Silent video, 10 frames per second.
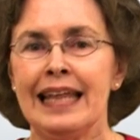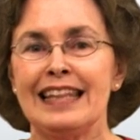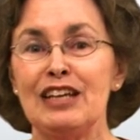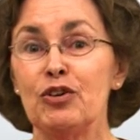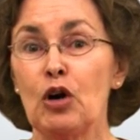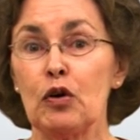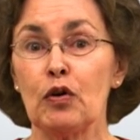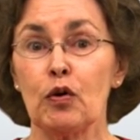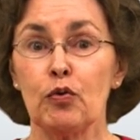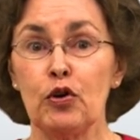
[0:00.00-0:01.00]
Then you go
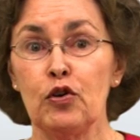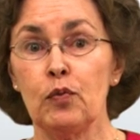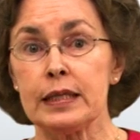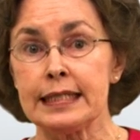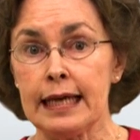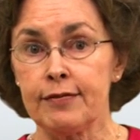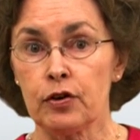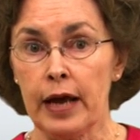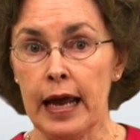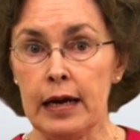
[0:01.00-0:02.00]
to a room with 7
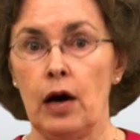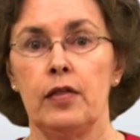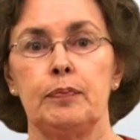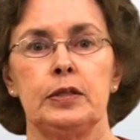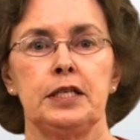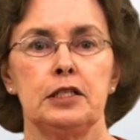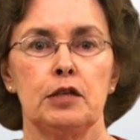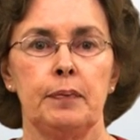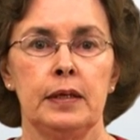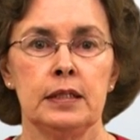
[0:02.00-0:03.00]
or 8 other
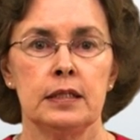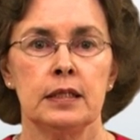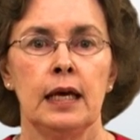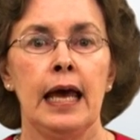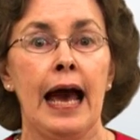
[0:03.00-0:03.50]
participants,